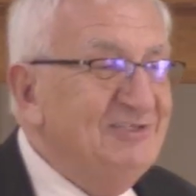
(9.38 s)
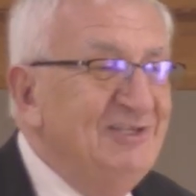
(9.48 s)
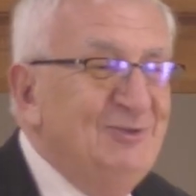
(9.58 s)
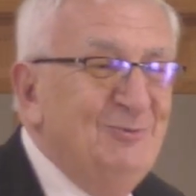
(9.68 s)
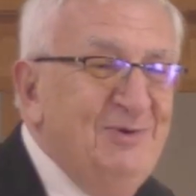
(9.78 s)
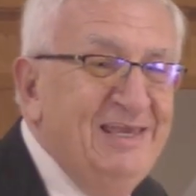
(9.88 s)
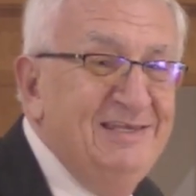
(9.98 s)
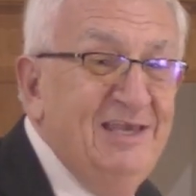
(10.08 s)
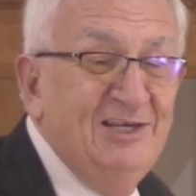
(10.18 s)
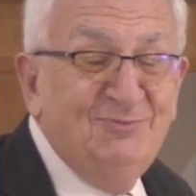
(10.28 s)
We'll be done
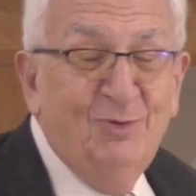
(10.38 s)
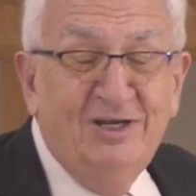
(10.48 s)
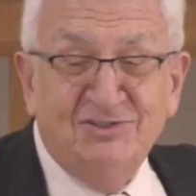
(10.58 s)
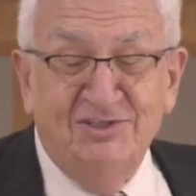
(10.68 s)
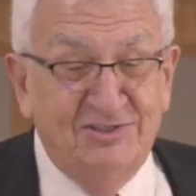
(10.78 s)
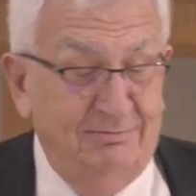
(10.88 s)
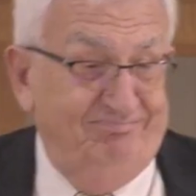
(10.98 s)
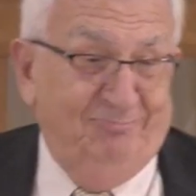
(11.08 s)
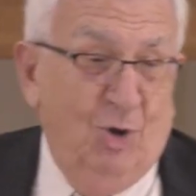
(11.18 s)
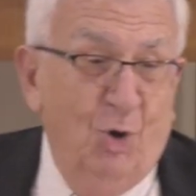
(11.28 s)
before that.
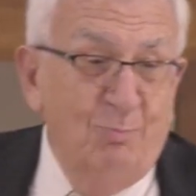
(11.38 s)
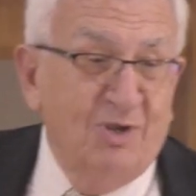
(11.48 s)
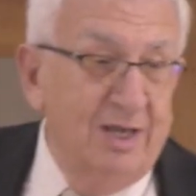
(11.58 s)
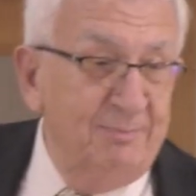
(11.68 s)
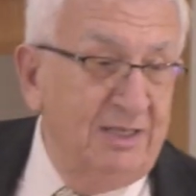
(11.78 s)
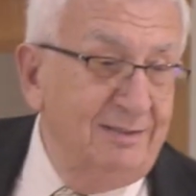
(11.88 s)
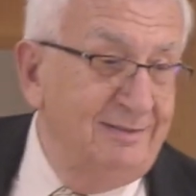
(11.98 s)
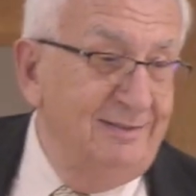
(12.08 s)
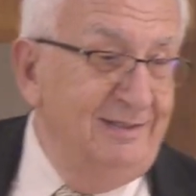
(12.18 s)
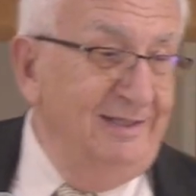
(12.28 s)
Okay? So
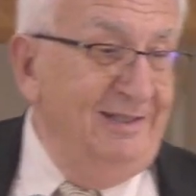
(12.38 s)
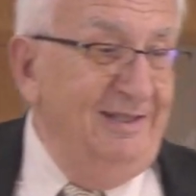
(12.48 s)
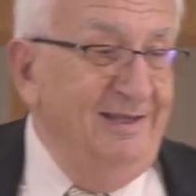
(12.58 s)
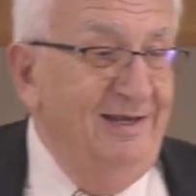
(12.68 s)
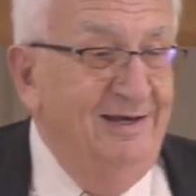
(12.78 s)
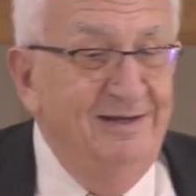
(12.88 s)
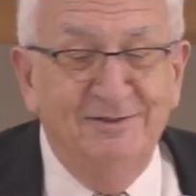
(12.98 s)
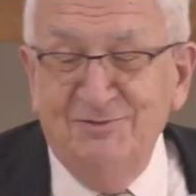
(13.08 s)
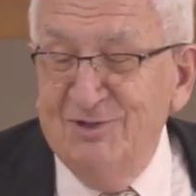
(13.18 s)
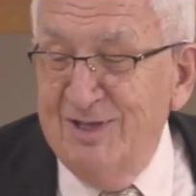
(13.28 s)
you relax with that.
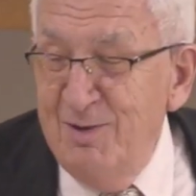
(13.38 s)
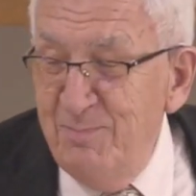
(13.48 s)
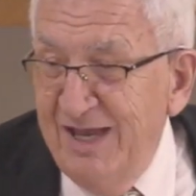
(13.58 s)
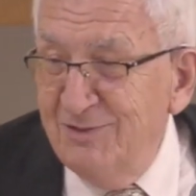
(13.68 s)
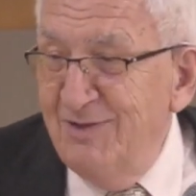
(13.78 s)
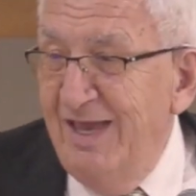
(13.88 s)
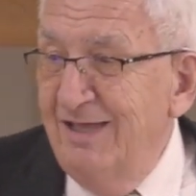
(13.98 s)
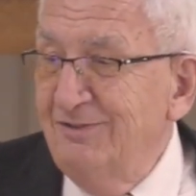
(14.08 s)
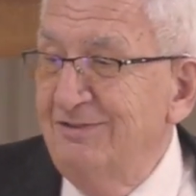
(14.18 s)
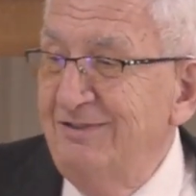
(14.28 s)
What
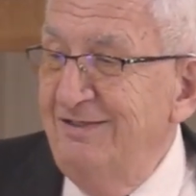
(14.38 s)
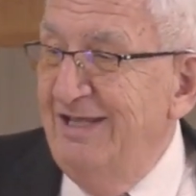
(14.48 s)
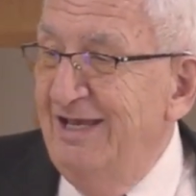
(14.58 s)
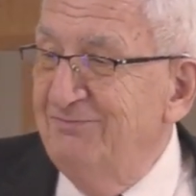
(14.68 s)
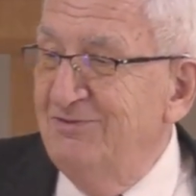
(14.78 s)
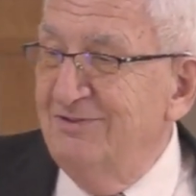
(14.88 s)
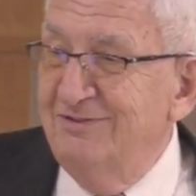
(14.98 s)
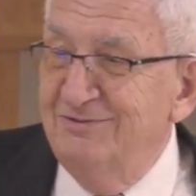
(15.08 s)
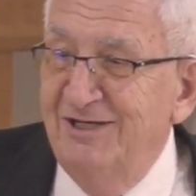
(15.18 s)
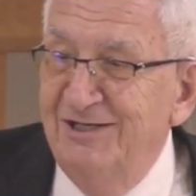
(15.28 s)
a blessing to be.
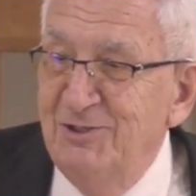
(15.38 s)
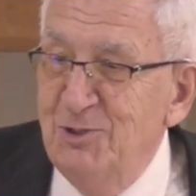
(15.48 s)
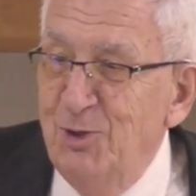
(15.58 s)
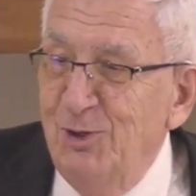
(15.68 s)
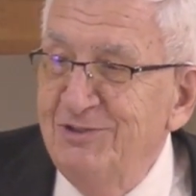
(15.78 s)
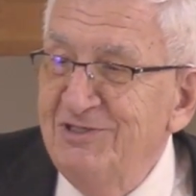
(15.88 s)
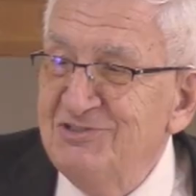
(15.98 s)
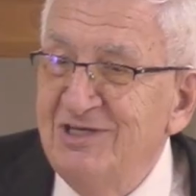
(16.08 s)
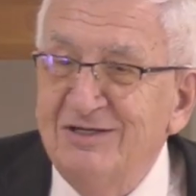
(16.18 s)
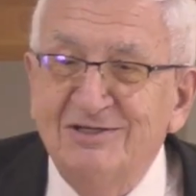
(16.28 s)
Yes, for us, it's a
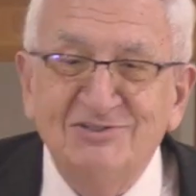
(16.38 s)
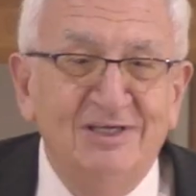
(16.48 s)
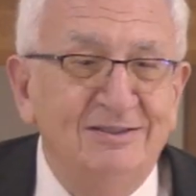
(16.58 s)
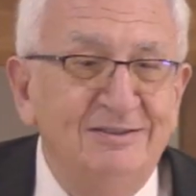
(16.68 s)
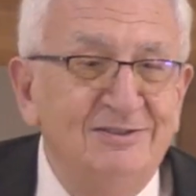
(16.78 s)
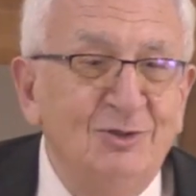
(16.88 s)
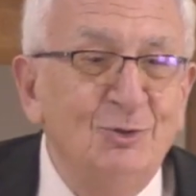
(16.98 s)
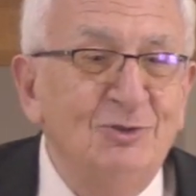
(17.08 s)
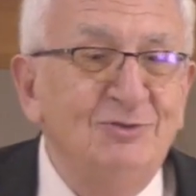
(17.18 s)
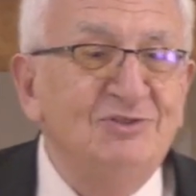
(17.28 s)
homecoming
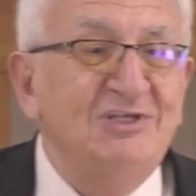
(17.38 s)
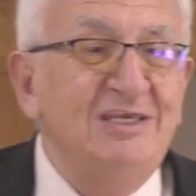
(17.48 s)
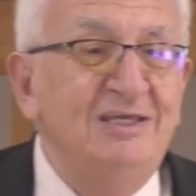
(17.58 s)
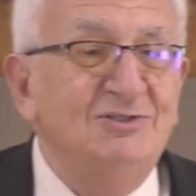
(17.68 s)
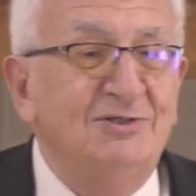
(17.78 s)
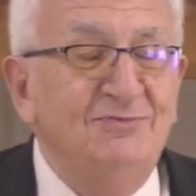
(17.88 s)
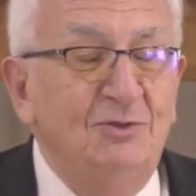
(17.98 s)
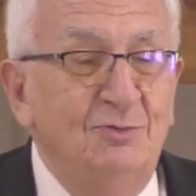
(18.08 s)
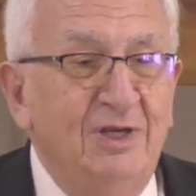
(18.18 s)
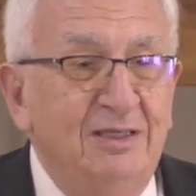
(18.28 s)
uh,
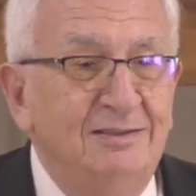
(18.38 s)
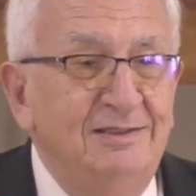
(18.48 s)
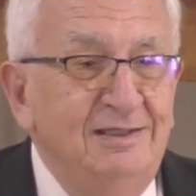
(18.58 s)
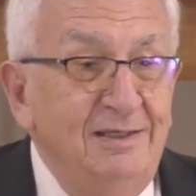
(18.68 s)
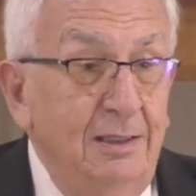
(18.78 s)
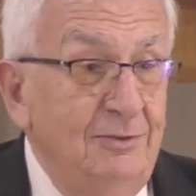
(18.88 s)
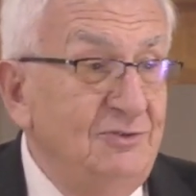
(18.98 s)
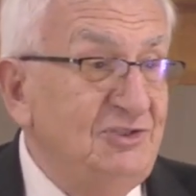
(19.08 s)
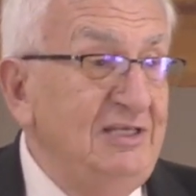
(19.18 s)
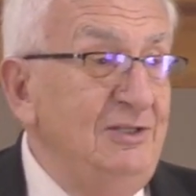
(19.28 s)
to come back to
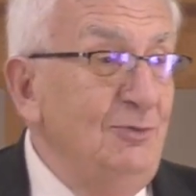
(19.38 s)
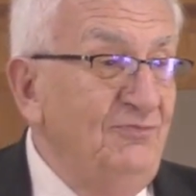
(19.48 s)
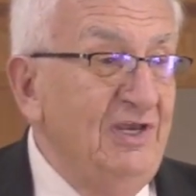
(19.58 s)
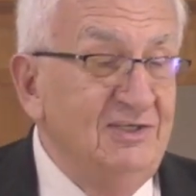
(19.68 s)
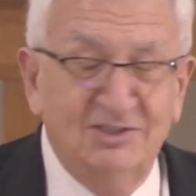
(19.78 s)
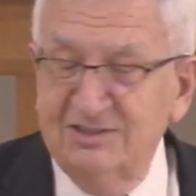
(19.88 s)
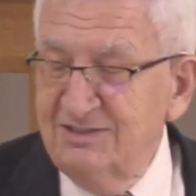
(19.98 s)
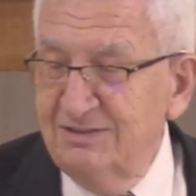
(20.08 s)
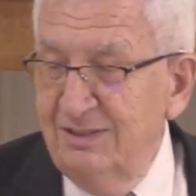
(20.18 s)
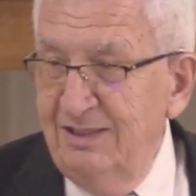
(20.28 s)
Atholton
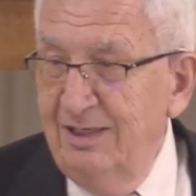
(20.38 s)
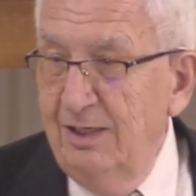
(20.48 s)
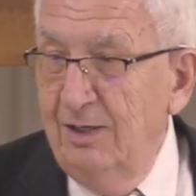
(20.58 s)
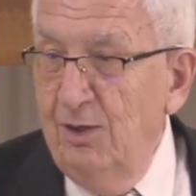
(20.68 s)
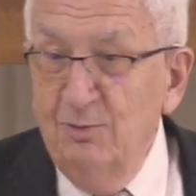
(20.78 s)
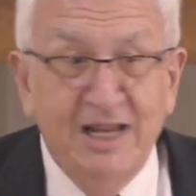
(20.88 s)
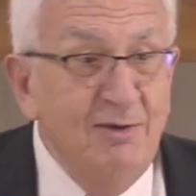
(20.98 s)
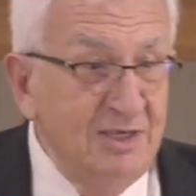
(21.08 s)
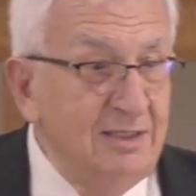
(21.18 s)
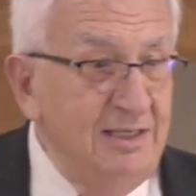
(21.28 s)
after uh, all these
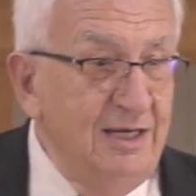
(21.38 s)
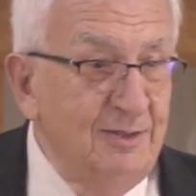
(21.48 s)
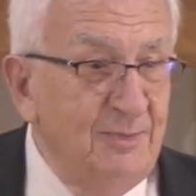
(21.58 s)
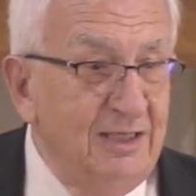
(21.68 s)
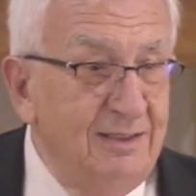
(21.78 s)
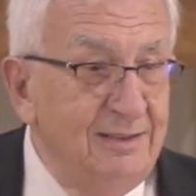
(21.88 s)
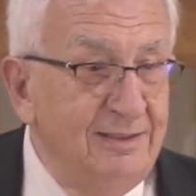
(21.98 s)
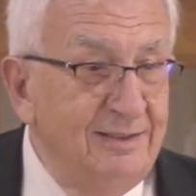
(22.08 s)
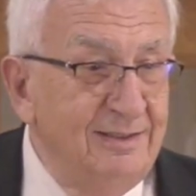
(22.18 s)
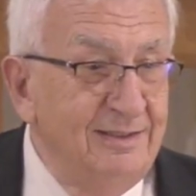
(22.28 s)
years, and
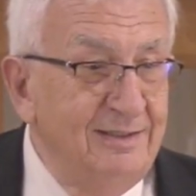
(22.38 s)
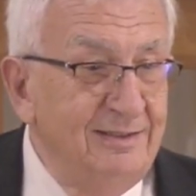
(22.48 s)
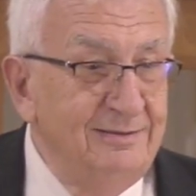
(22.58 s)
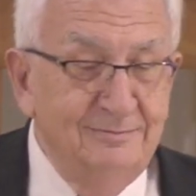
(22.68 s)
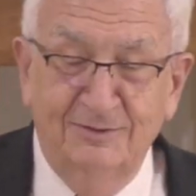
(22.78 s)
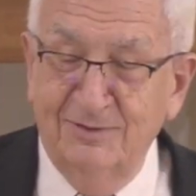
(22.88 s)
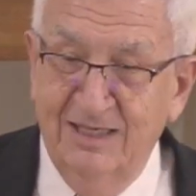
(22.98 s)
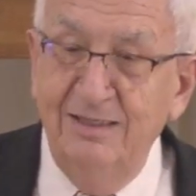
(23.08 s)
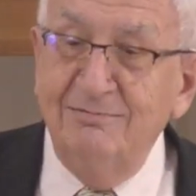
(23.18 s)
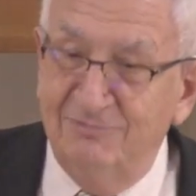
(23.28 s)
good to see each of
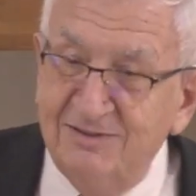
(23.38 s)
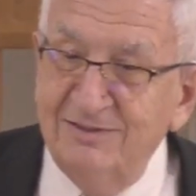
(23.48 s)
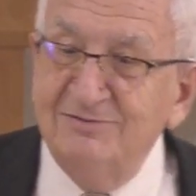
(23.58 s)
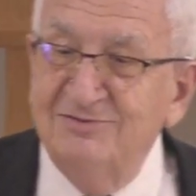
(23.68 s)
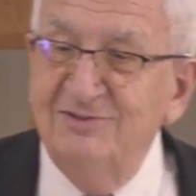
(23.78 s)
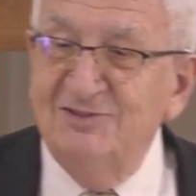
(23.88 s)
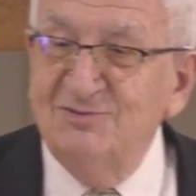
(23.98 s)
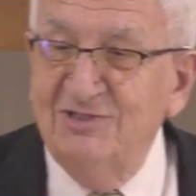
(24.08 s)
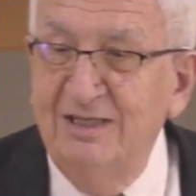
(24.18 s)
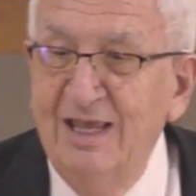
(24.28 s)
you and to
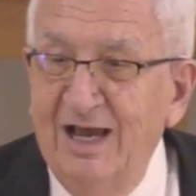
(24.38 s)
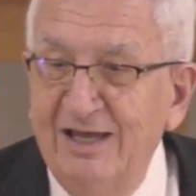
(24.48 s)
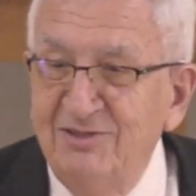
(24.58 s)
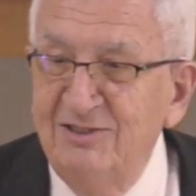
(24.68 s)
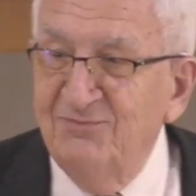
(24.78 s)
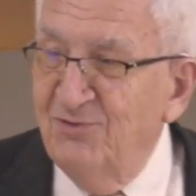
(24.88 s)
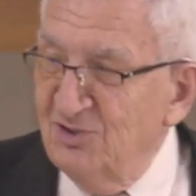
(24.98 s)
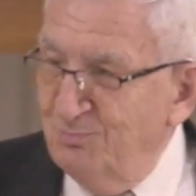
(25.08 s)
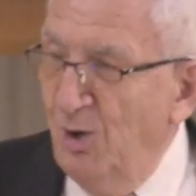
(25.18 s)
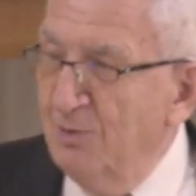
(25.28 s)
see new
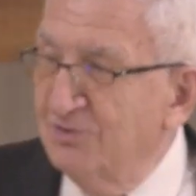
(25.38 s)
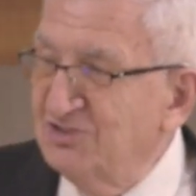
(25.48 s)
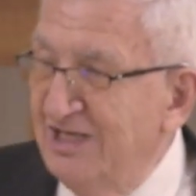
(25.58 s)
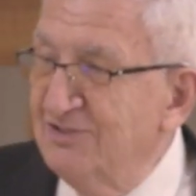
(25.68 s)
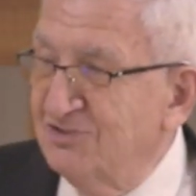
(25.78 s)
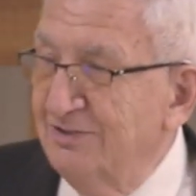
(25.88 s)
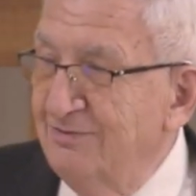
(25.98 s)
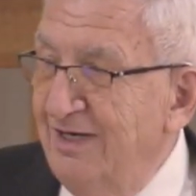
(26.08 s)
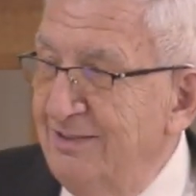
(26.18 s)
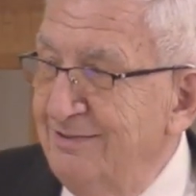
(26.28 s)
faces. Oh, now
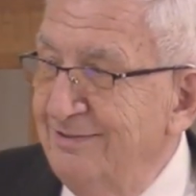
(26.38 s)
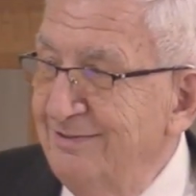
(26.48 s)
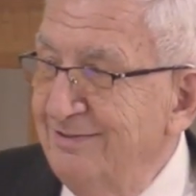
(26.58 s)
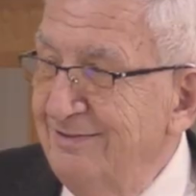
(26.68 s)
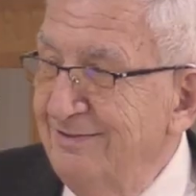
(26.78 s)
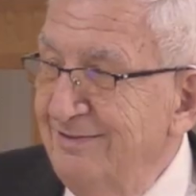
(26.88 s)
you can hear me.